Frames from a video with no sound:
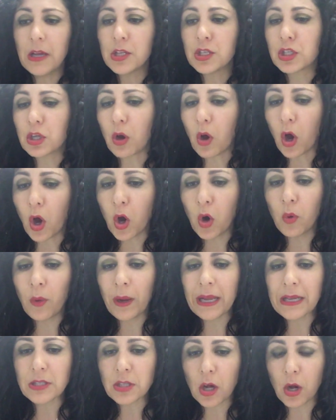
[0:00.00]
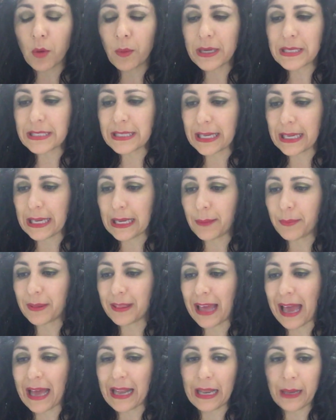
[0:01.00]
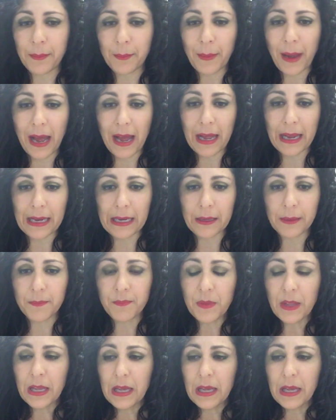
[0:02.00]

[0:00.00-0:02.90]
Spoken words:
So always, always keep that in mind.